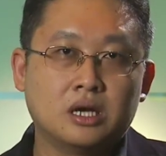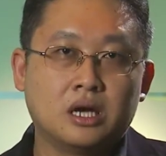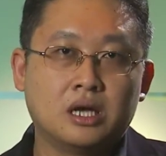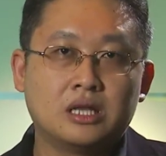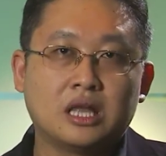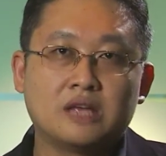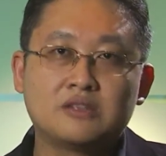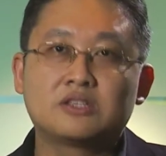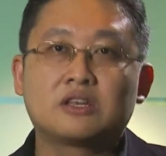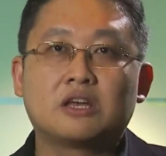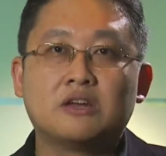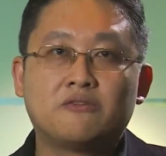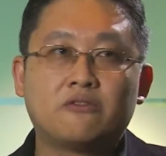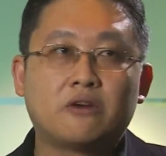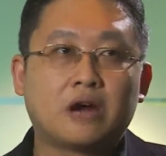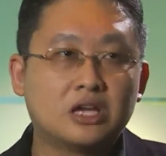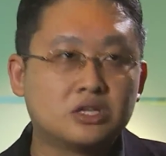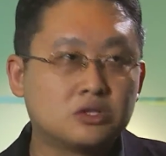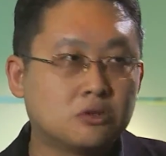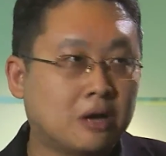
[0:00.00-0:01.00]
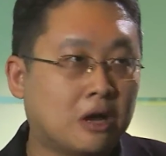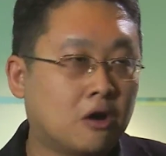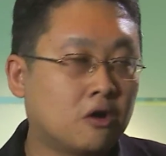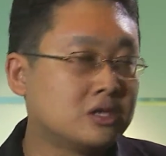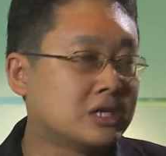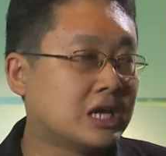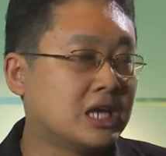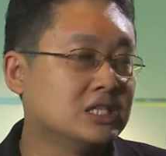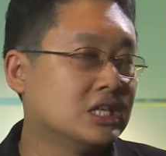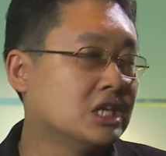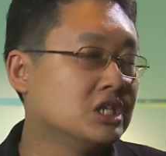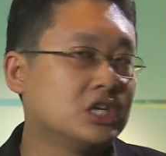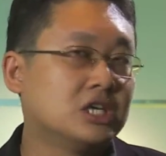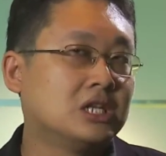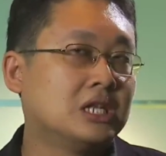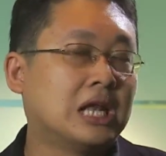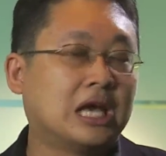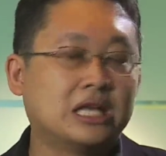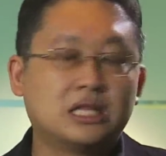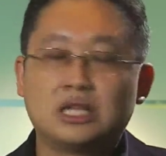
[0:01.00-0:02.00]
And that's give rise to an
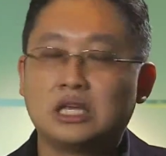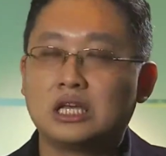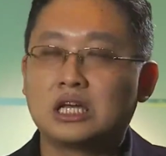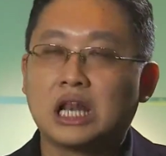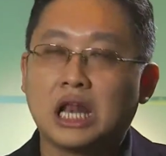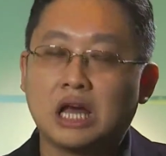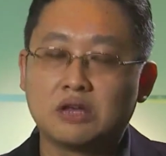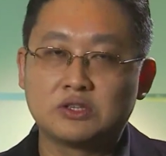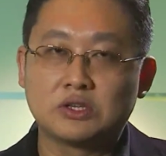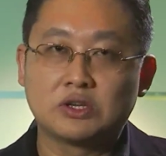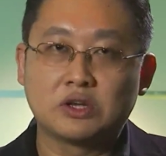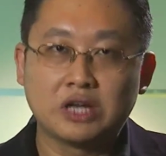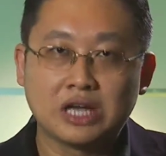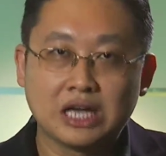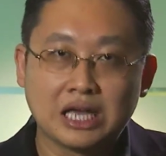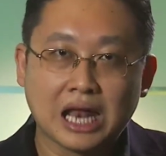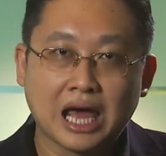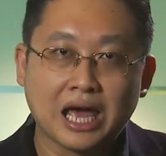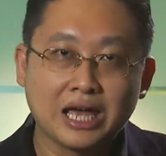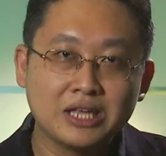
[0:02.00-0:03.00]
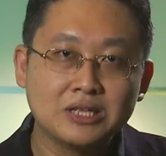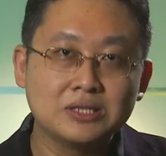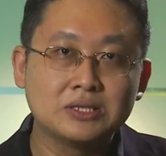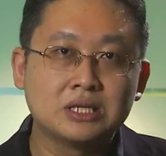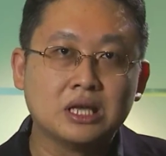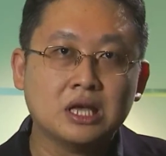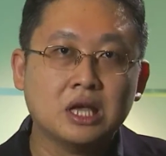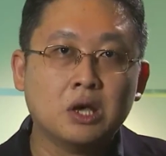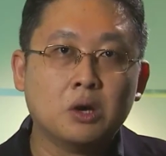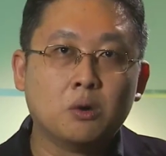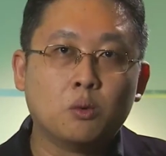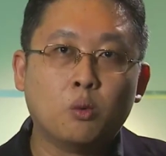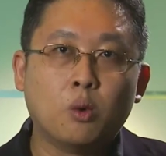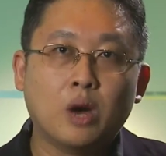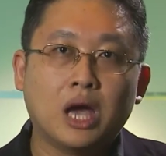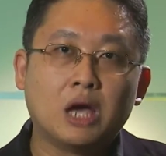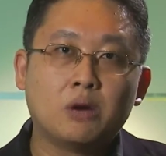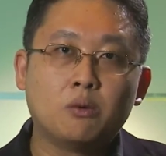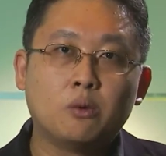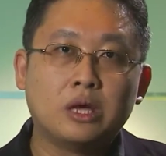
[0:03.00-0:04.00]
organization like the Cloud Security Alliance,
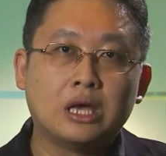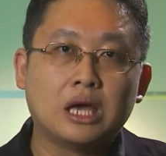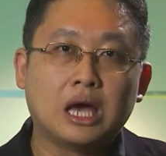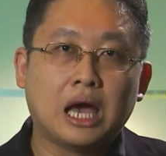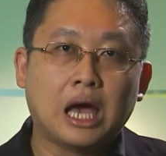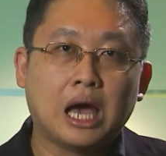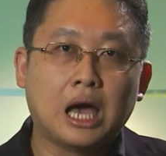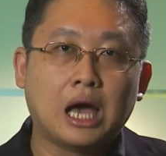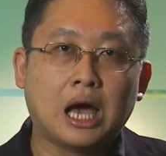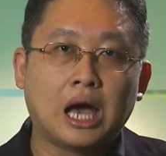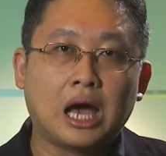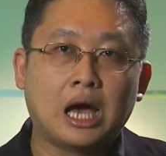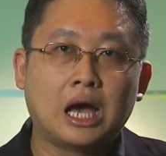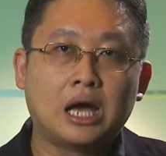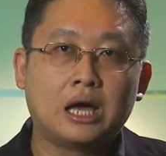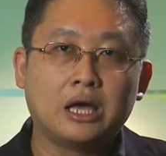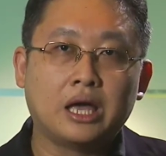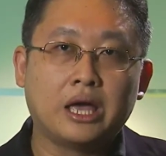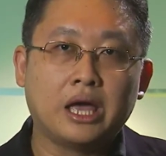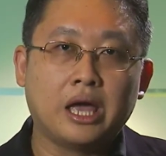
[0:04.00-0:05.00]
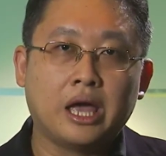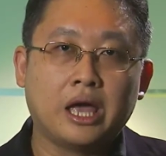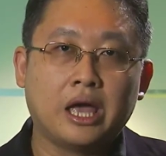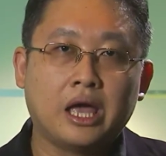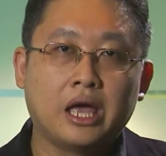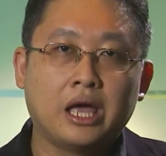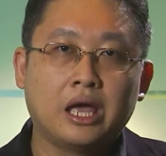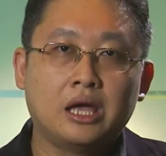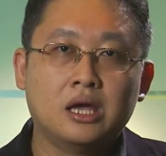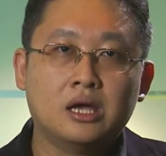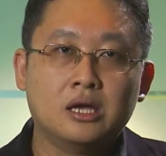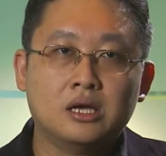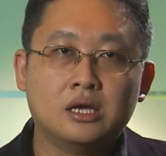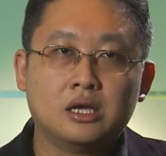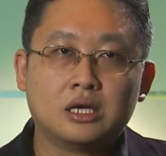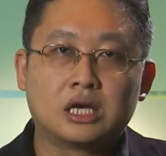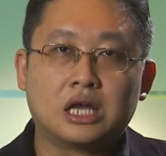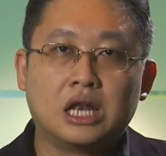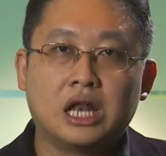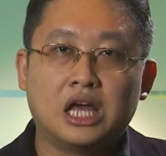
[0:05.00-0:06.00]
where we are a
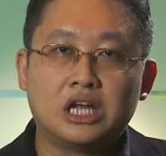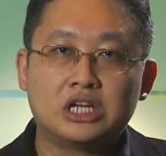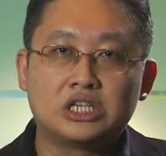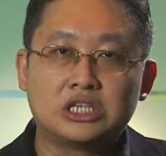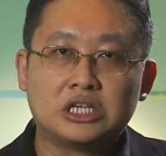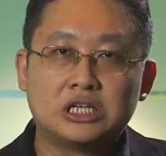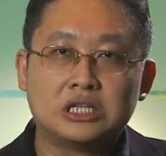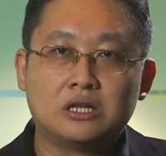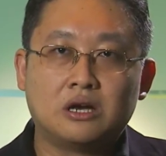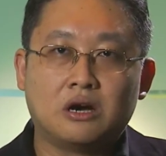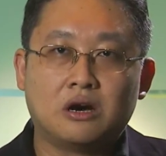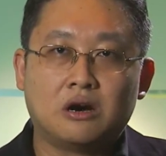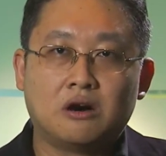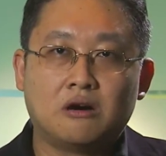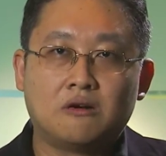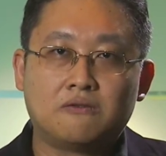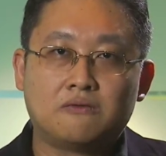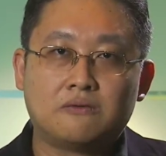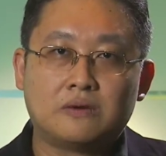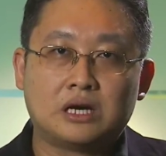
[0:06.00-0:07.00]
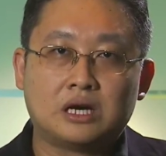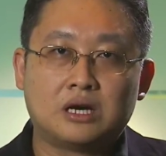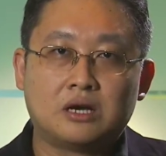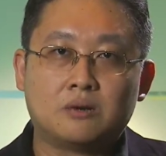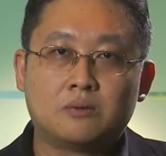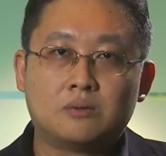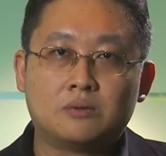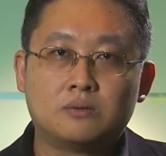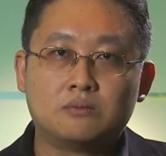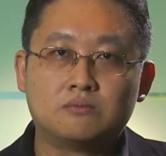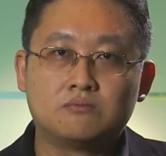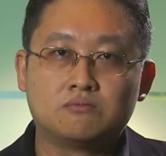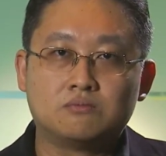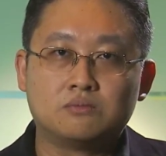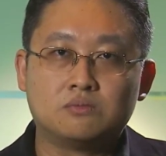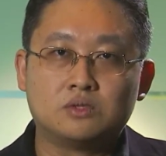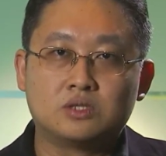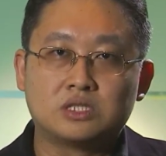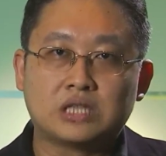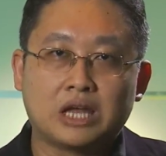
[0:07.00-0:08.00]
collection of
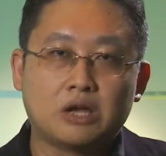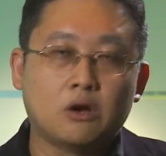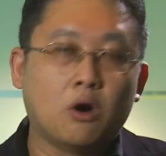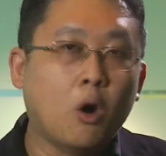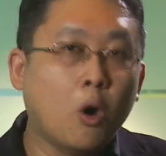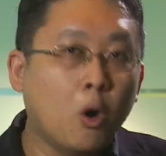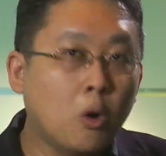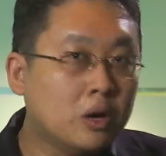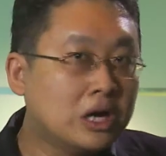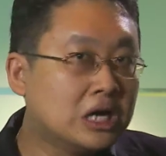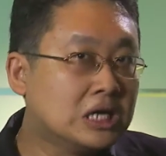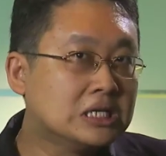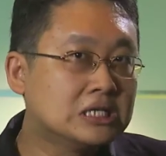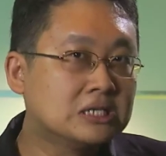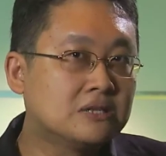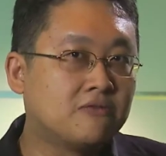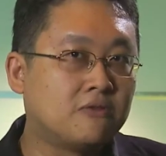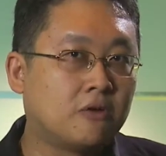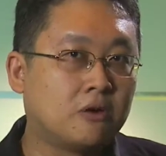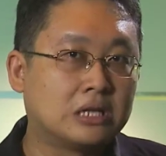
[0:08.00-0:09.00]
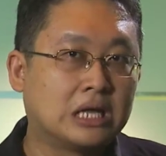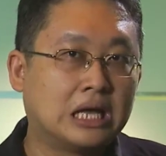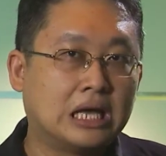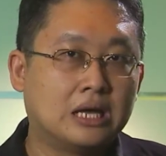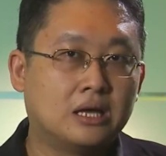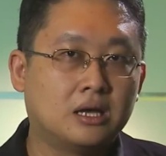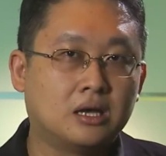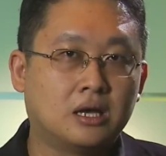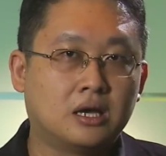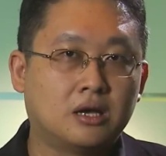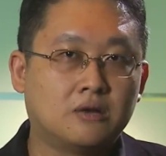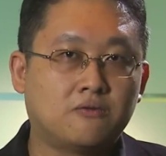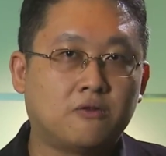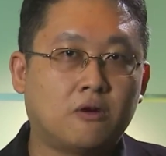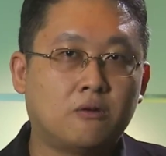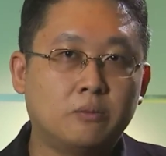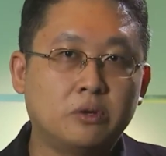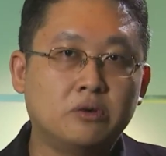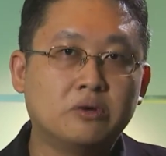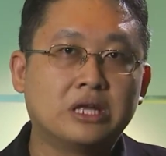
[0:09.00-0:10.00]
stakeholders
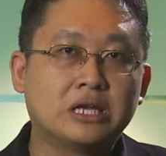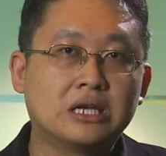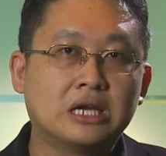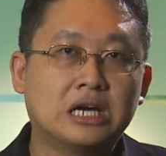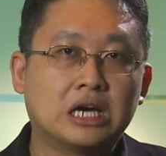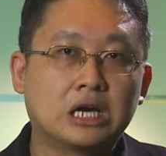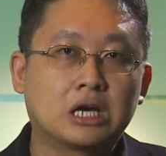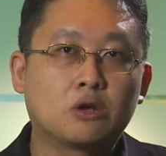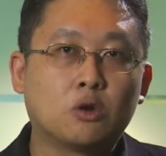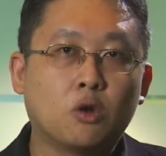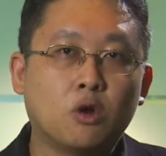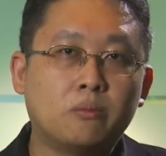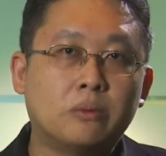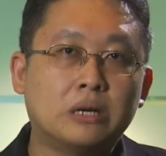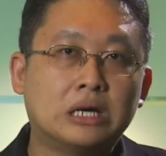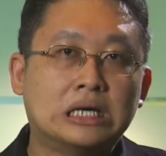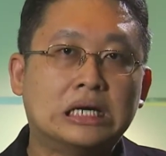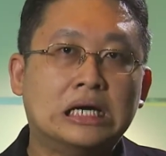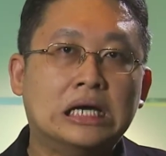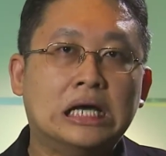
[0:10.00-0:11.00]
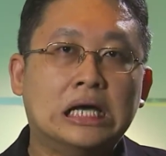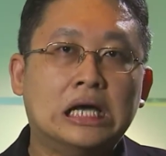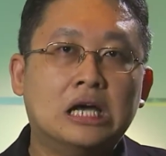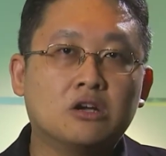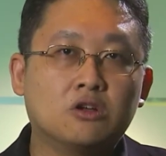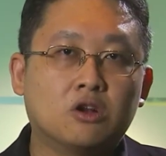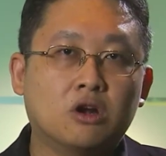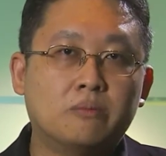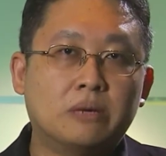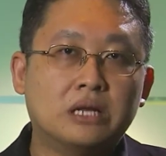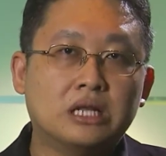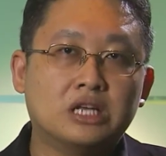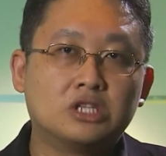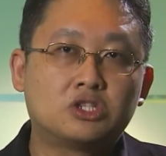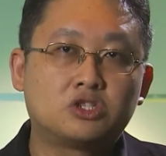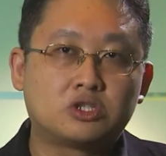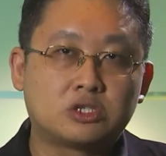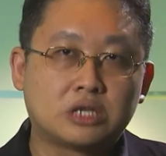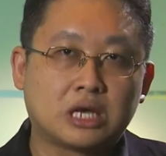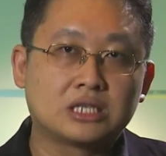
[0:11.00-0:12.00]
for building a
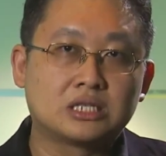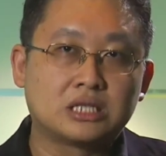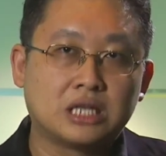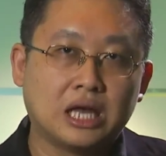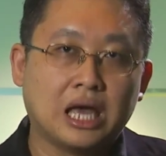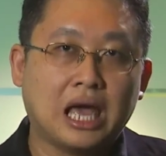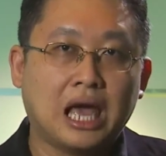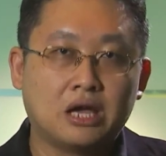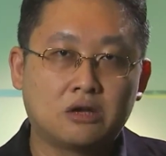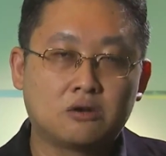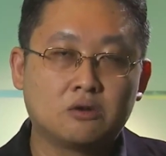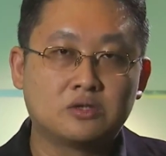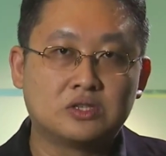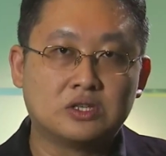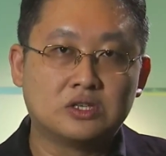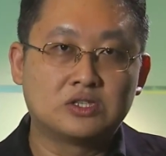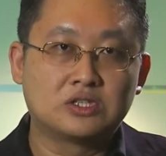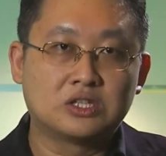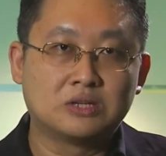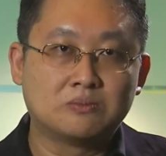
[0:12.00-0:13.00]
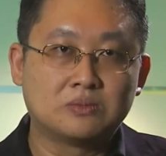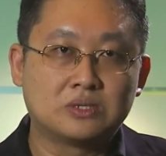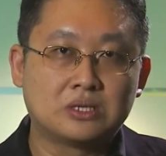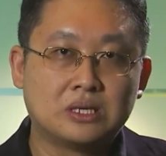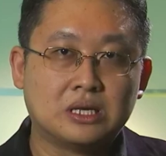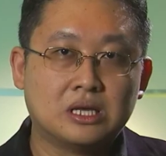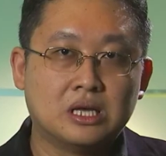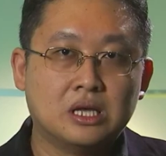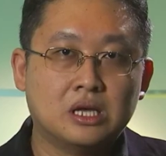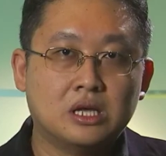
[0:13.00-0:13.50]
globally trusted ecosystems.